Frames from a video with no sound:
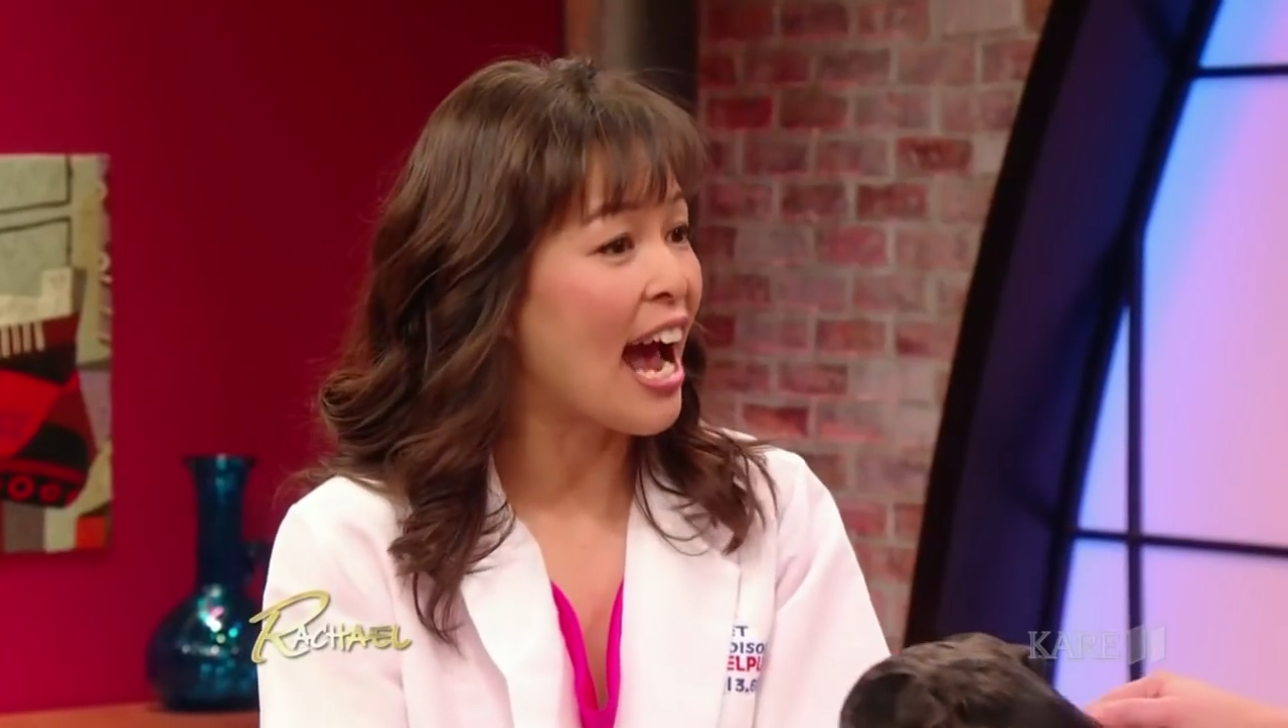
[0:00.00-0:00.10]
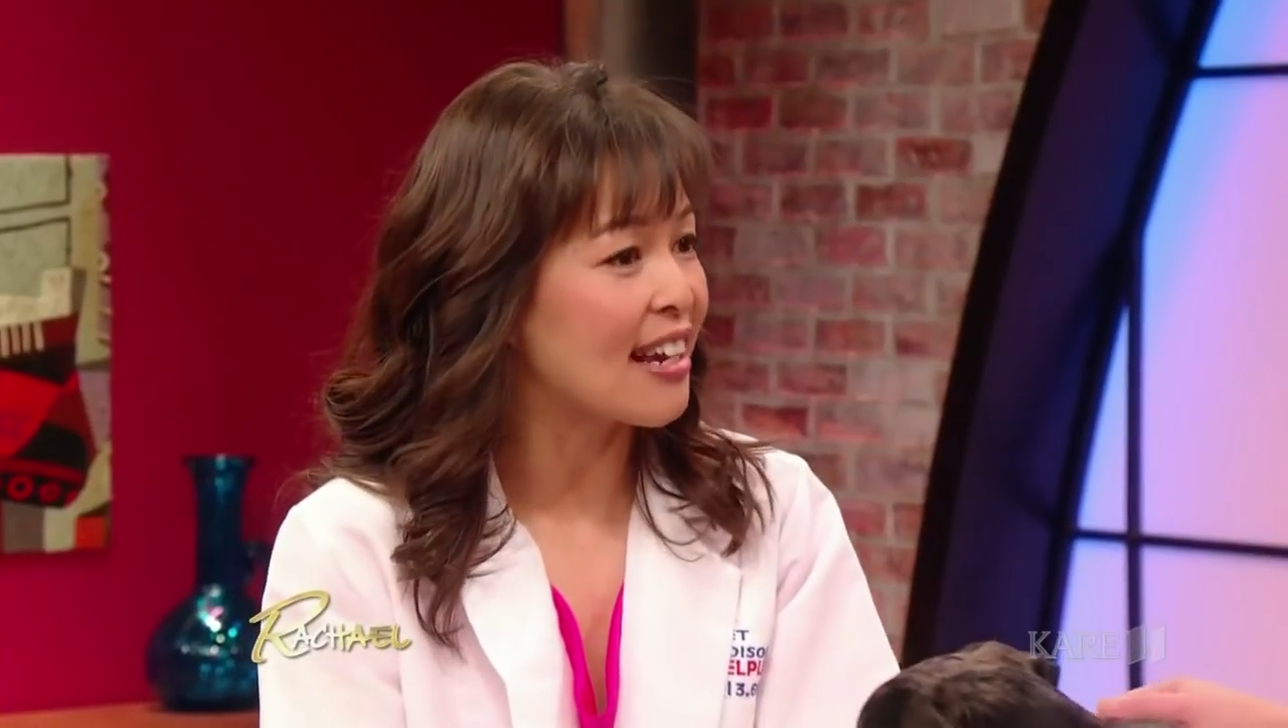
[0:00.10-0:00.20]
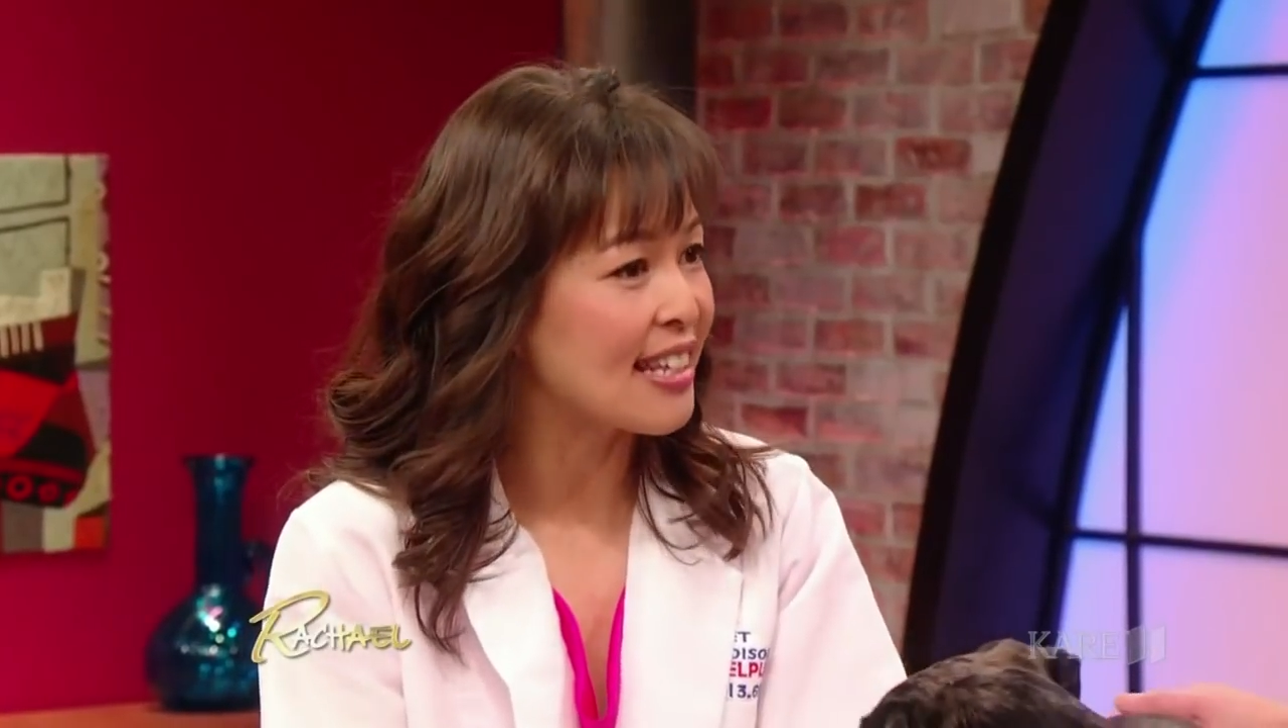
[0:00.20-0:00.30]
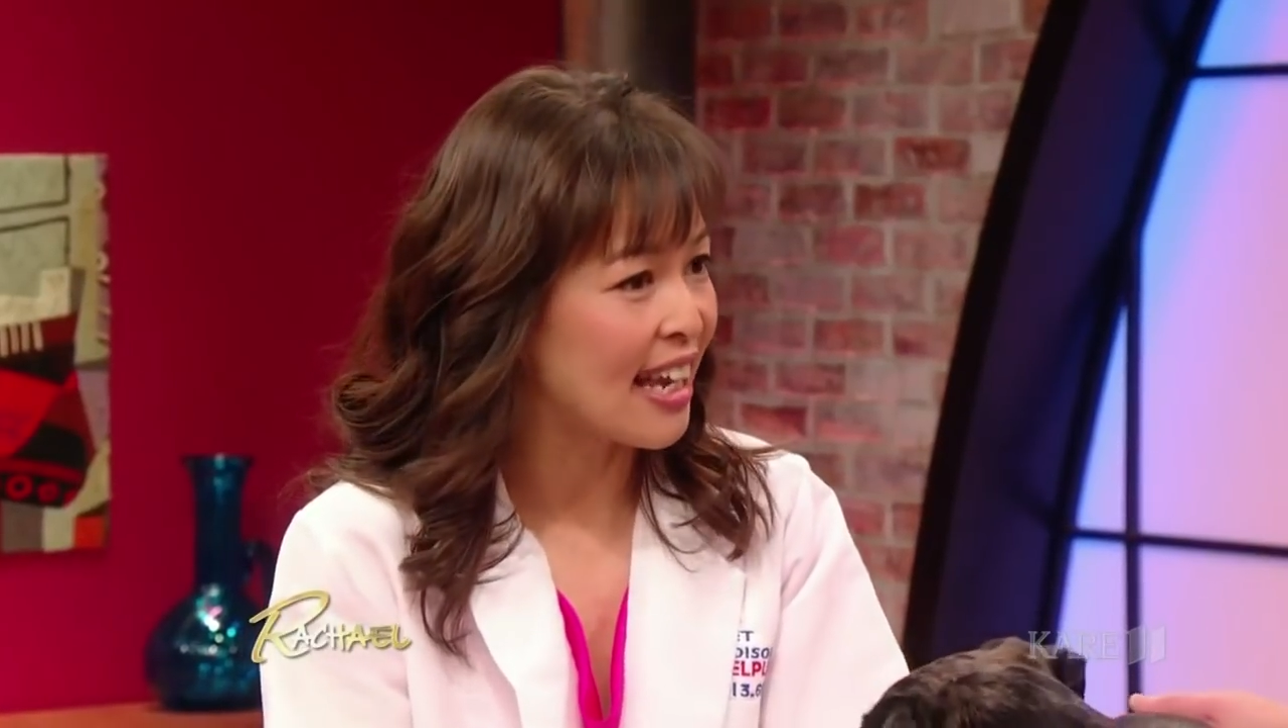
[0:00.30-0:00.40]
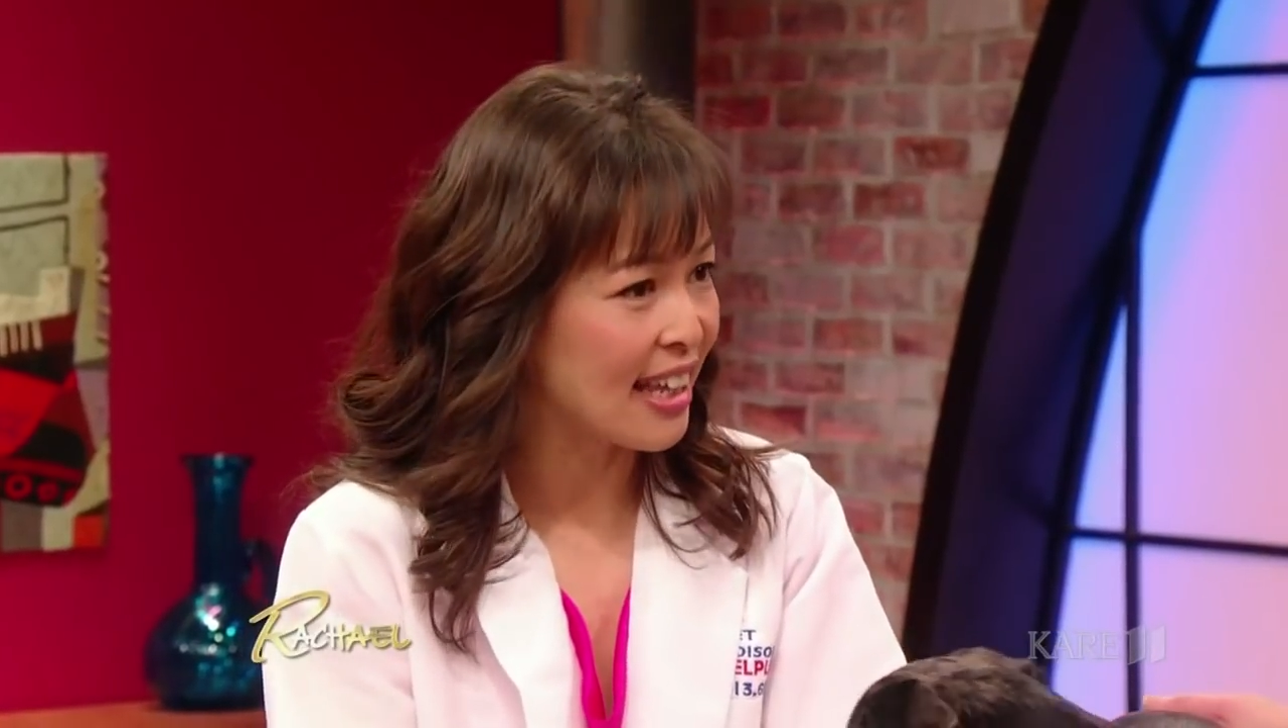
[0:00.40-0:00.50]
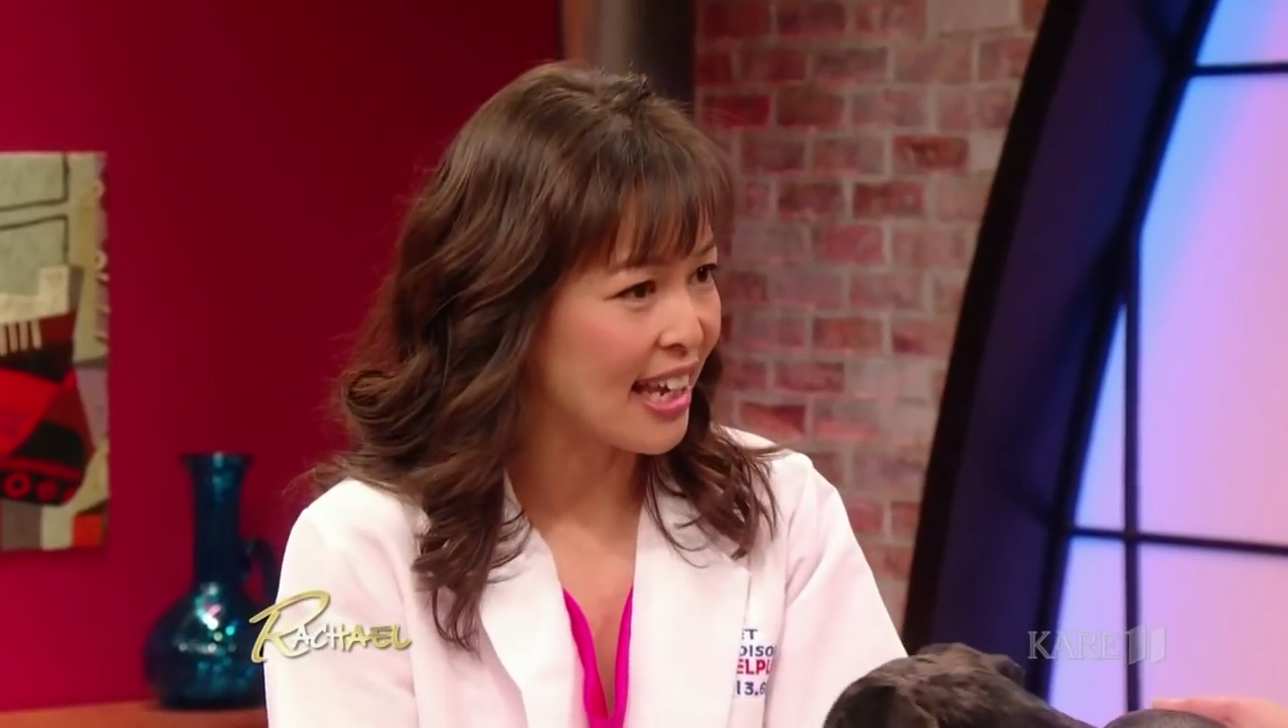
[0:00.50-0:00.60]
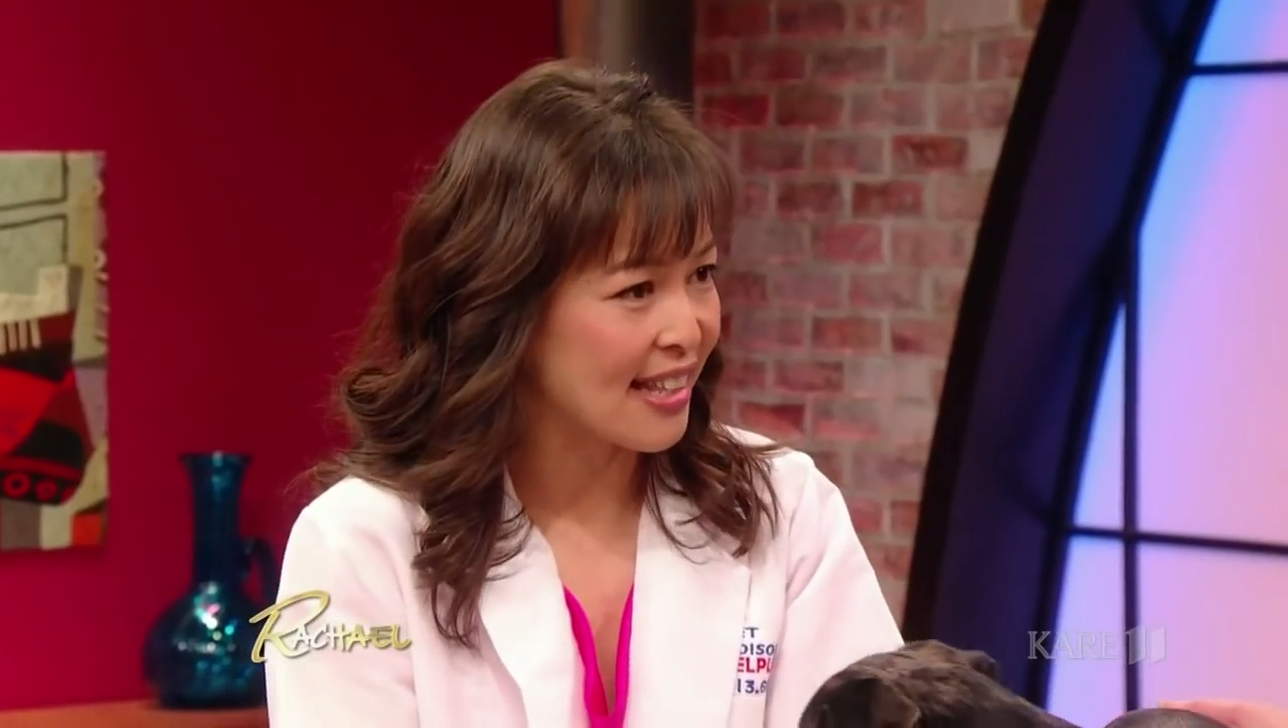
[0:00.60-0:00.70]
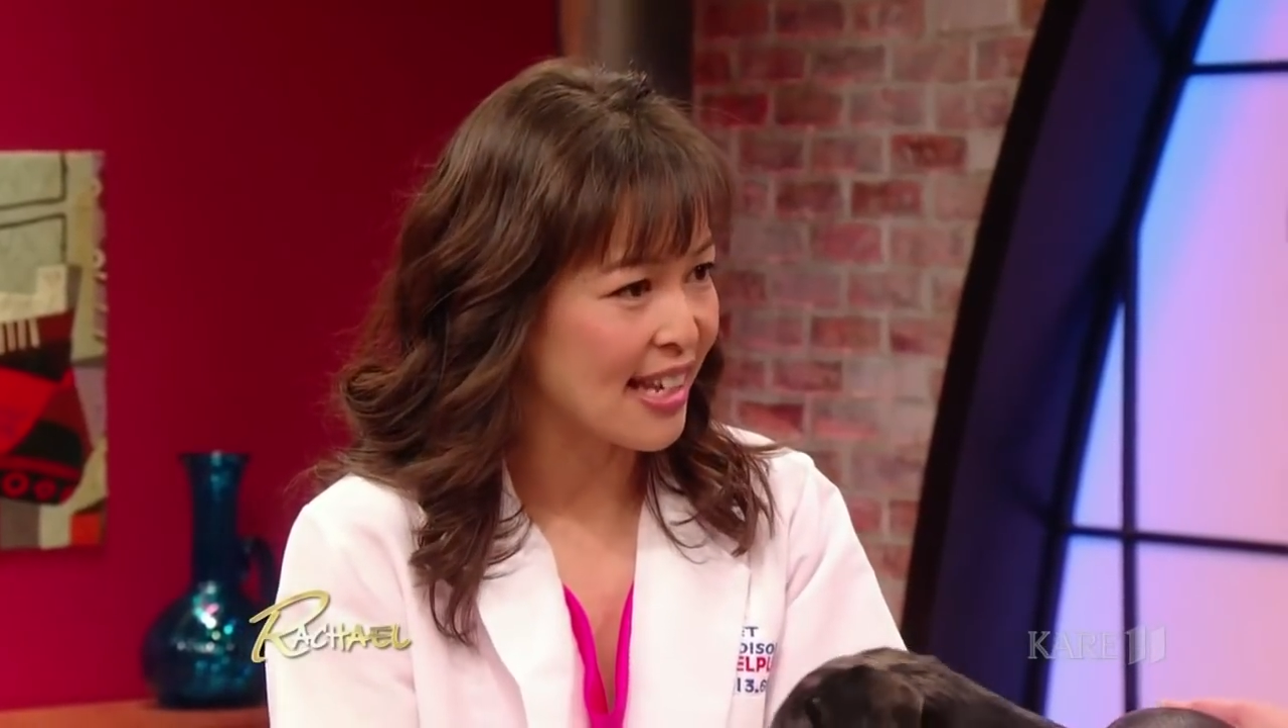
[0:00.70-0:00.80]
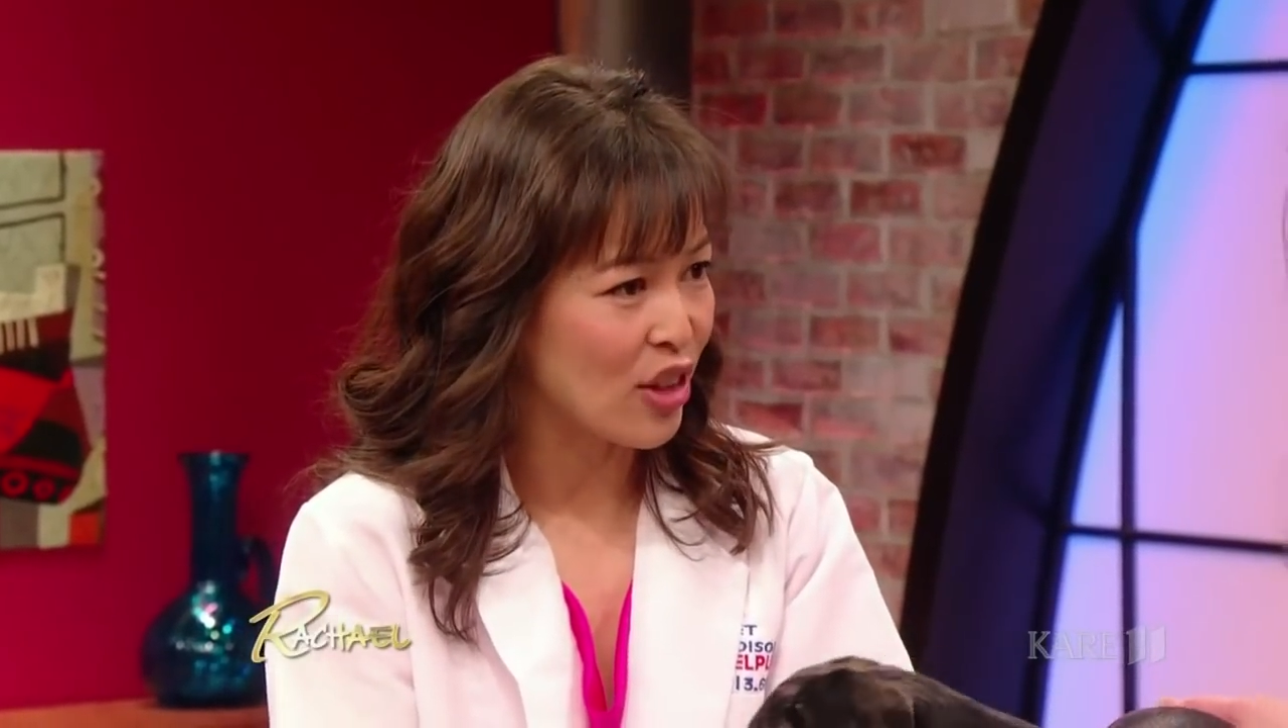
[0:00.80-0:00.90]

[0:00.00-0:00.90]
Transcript: accidentally gets